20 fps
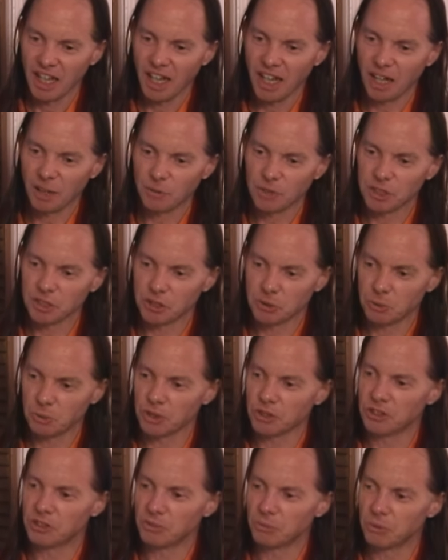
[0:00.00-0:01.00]
uh, which is the
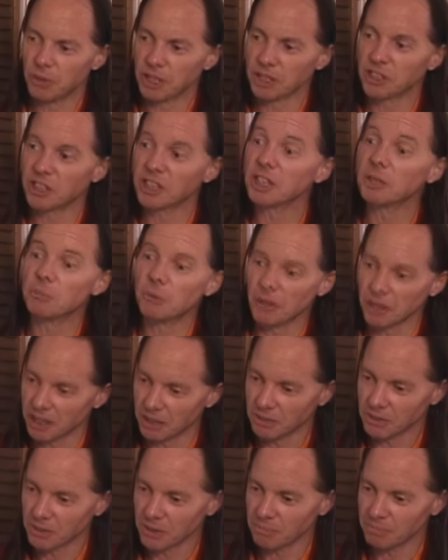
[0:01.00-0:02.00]
word where Singapore
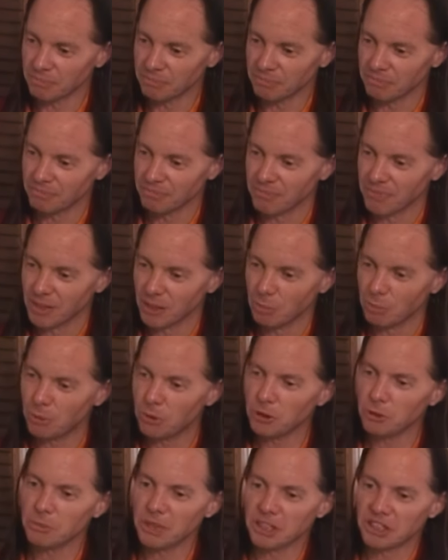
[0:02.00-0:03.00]
comes from.
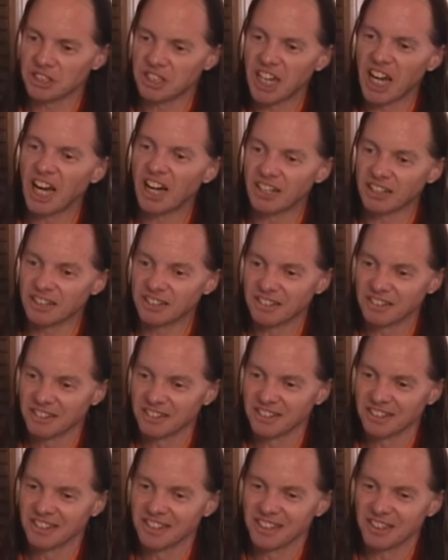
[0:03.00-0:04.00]
Pur means town
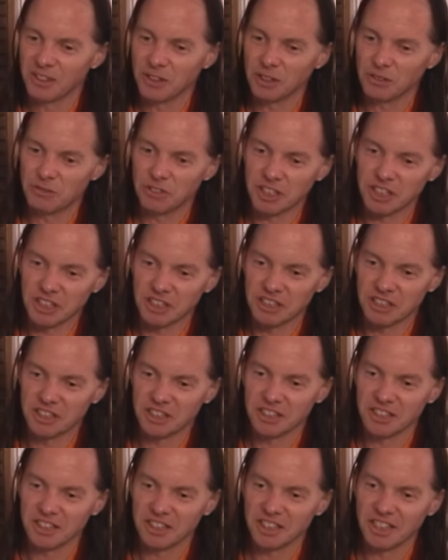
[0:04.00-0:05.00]
or
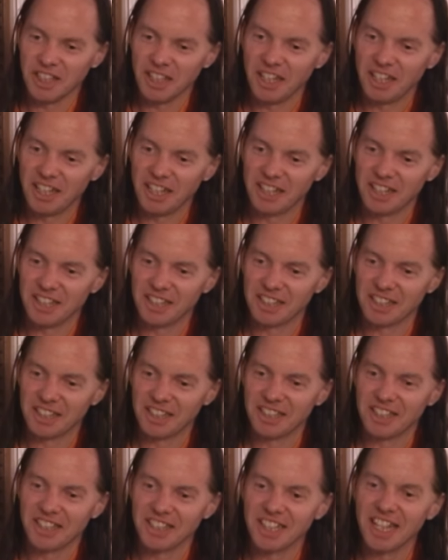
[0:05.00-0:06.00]
village. Uh,
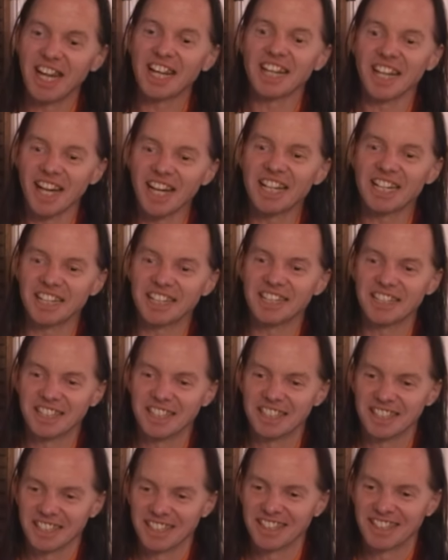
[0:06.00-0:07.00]
yeah, lion.
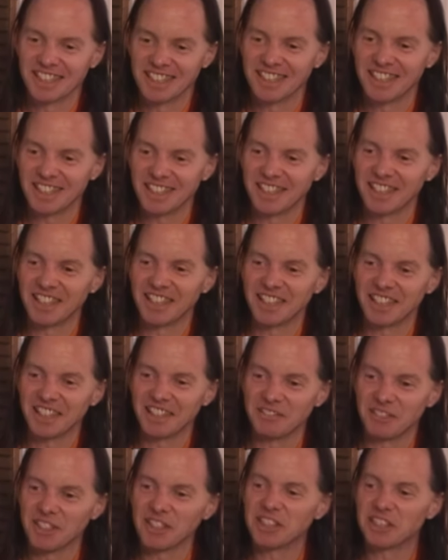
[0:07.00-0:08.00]
The
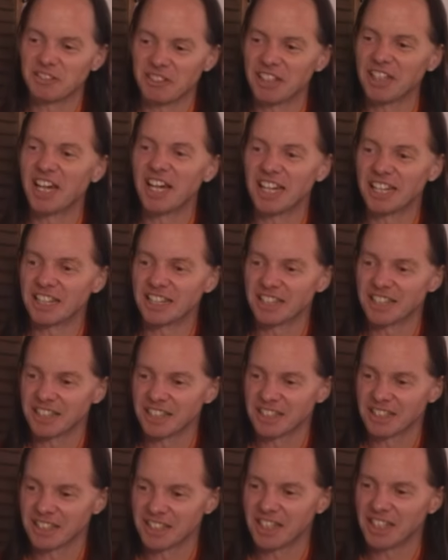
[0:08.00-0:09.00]
village of the lion,
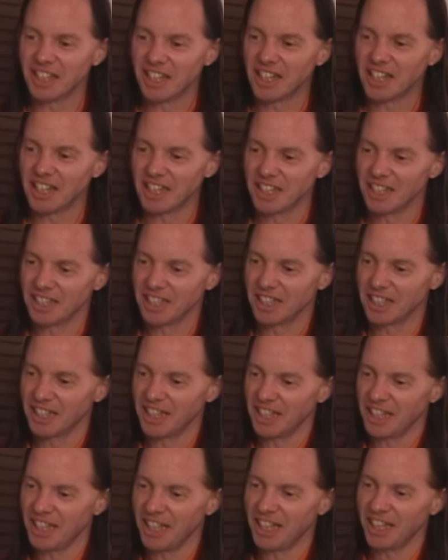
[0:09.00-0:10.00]
Singha,
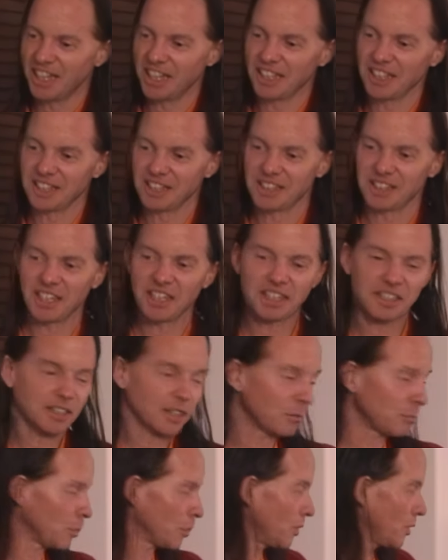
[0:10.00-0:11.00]
uh,
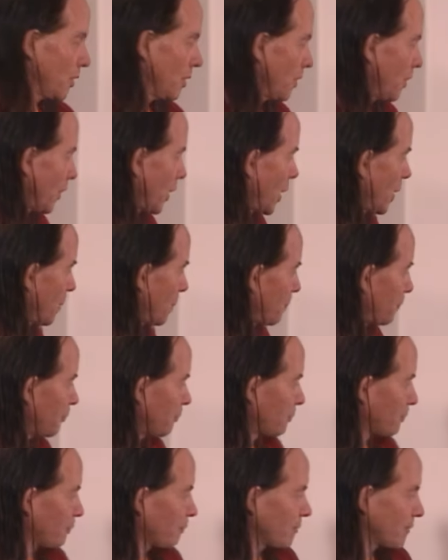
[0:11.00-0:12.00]
Sangisambo. Okay?
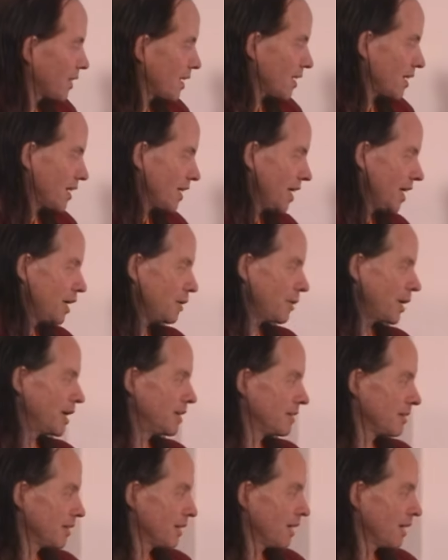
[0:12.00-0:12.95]
Anyway,